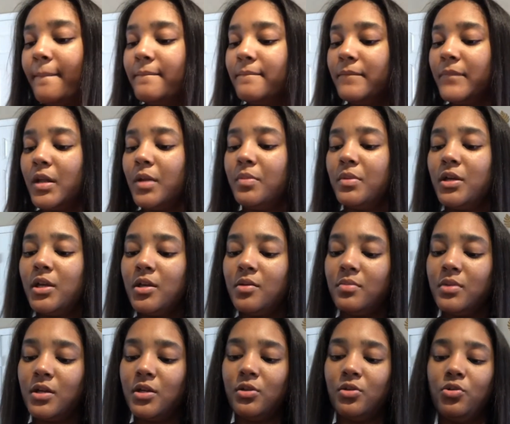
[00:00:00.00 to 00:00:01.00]
But I'm gonna get
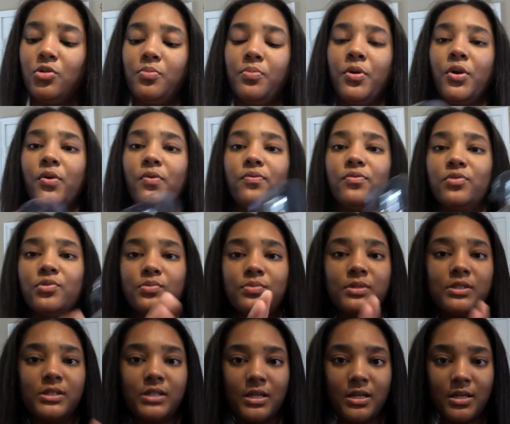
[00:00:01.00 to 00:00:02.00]
me a little perfume
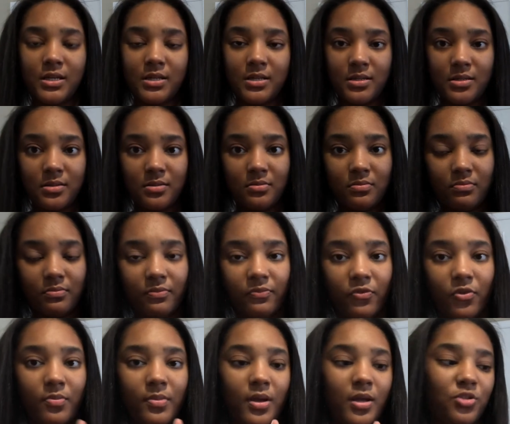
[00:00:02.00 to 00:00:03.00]
stand for
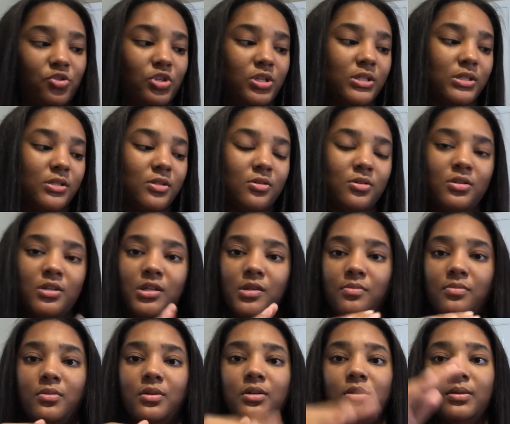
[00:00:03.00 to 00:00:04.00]
my dresser, and then I'm
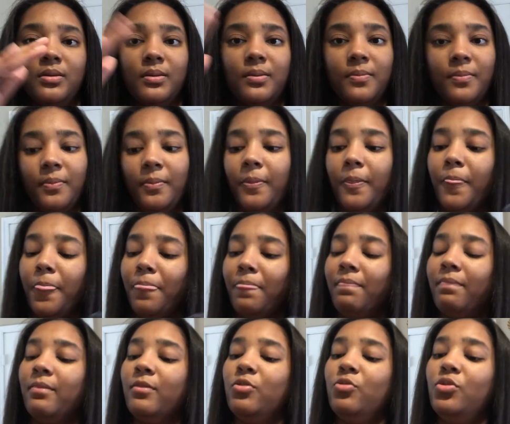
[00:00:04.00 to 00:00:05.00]
gonna,
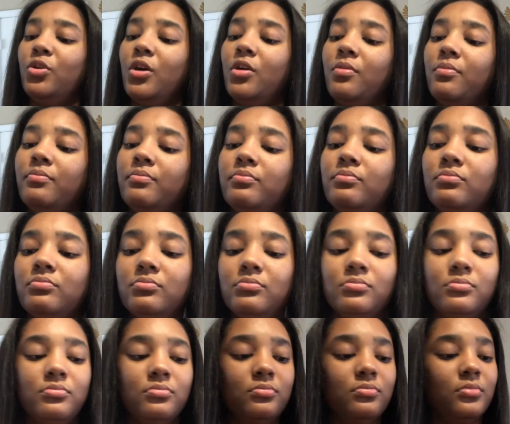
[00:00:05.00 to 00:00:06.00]
you know,
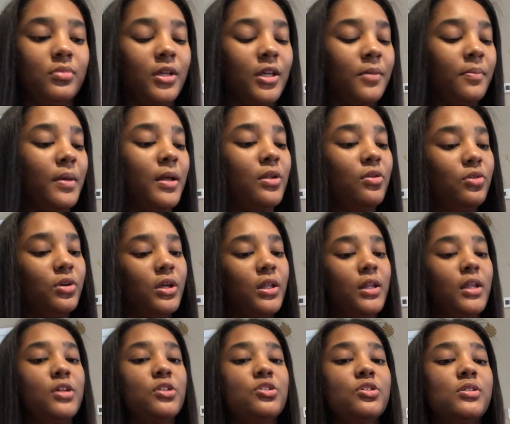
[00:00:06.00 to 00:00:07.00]
get my little
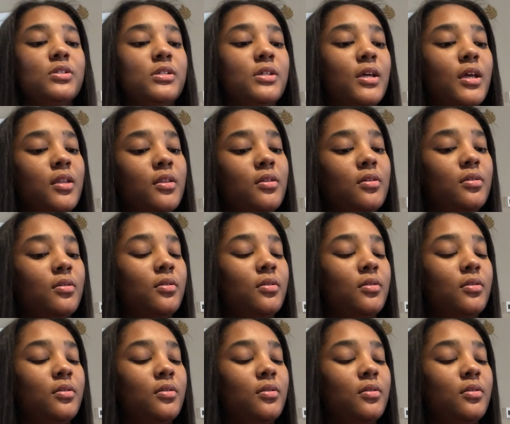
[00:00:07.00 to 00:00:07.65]
collection together.